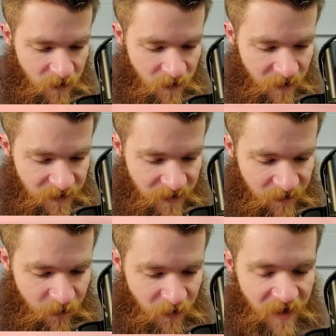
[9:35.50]

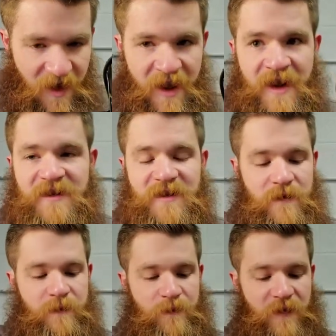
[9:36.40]
1948.
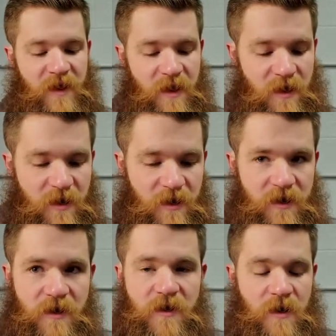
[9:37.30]

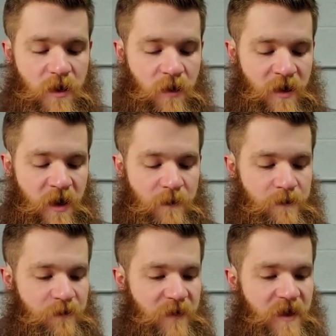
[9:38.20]
Okay.
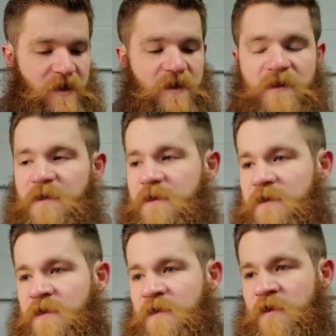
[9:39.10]

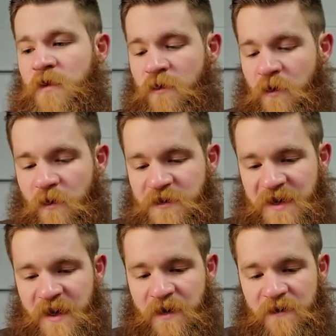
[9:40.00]
2 rolls
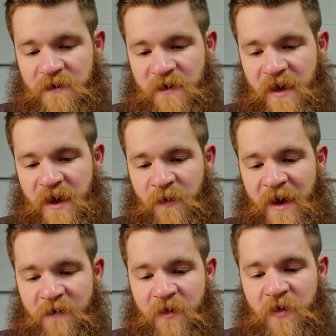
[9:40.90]
in, and we
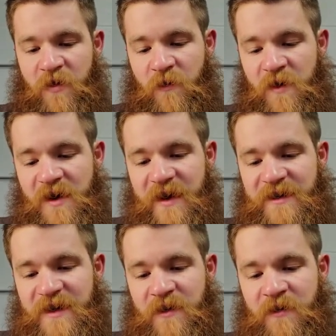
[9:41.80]
have 3
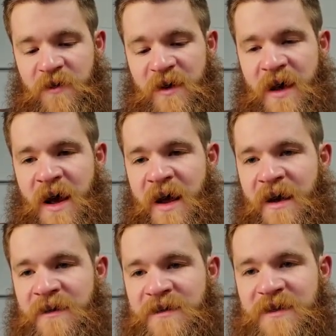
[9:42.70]

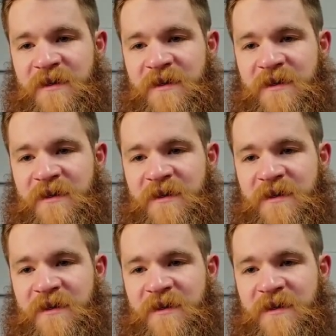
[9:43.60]
1939s,